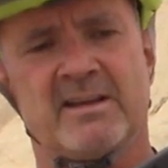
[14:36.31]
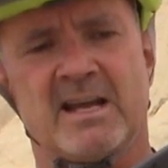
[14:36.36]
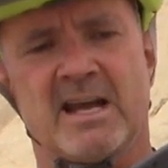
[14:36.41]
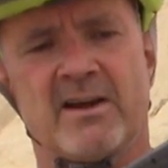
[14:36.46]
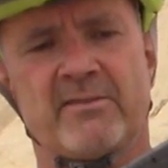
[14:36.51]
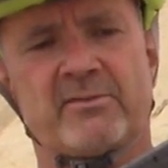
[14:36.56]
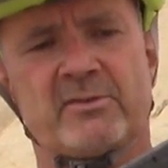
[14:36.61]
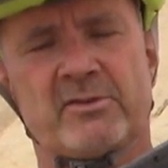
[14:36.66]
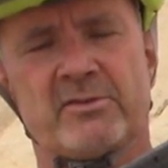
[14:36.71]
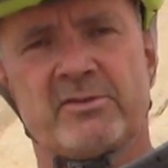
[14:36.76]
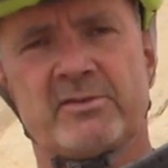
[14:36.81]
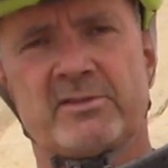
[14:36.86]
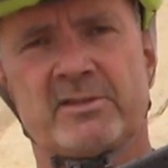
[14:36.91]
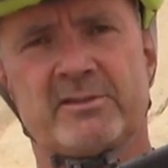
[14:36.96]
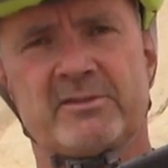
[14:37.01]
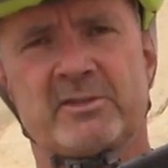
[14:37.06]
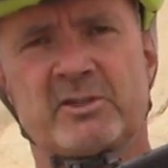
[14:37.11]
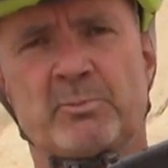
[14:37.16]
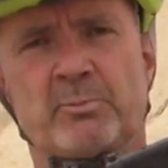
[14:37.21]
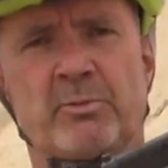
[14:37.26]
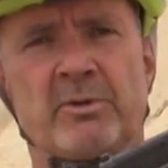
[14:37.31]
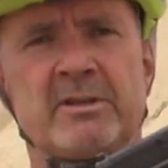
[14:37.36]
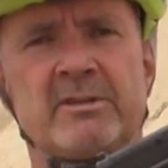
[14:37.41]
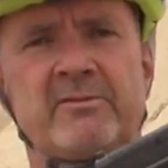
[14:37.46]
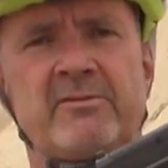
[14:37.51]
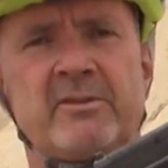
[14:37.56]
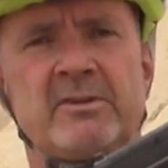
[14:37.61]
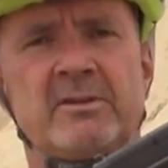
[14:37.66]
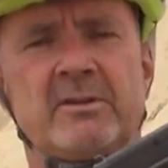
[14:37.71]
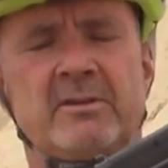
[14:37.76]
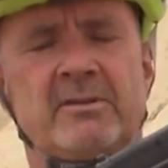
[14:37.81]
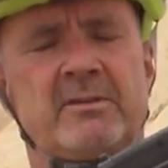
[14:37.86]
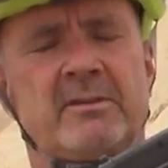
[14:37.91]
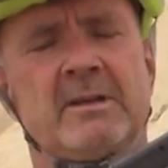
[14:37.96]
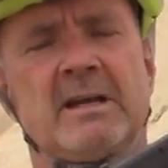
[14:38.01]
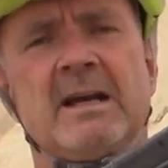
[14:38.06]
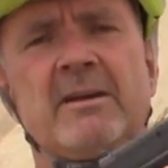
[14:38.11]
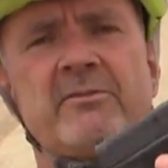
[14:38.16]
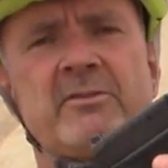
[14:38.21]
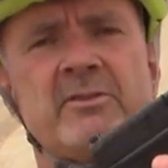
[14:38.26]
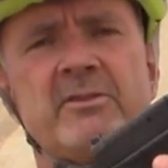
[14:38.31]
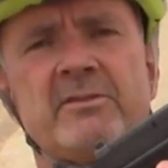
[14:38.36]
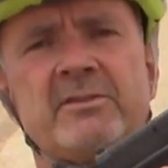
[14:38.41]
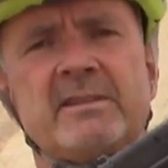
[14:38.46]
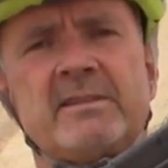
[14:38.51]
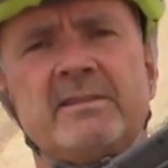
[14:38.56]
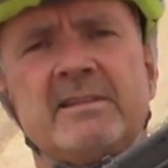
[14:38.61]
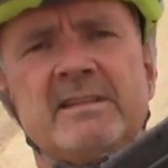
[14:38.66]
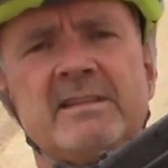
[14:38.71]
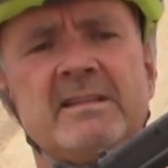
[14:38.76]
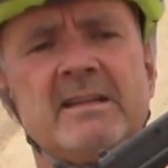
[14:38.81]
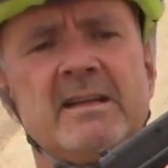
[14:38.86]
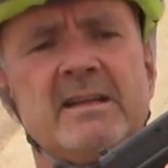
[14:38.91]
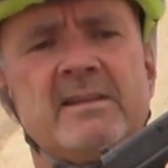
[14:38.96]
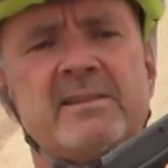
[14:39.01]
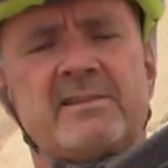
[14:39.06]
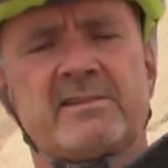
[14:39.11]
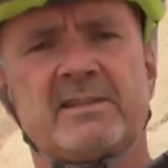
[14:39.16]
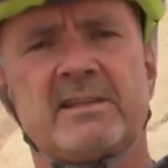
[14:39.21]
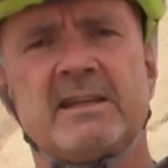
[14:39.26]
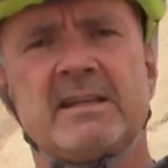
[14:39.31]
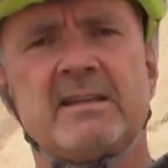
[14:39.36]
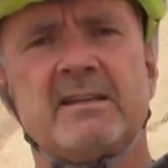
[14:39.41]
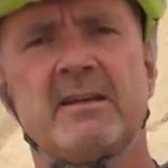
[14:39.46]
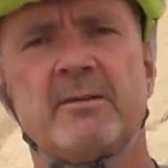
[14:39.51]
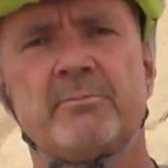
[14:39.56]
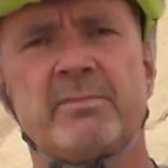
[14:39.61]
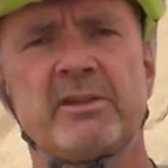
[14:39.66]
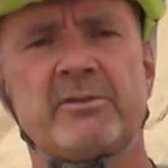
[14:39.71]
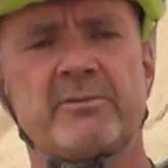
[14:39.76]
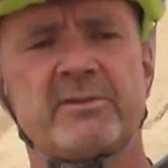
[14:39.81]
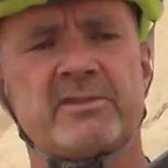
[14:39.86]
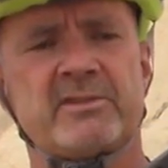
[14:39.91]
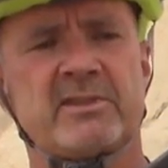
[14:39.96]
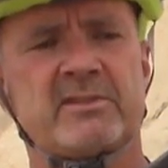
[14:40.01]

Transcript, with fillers: After using the Springfield, or the, after using the SIG P three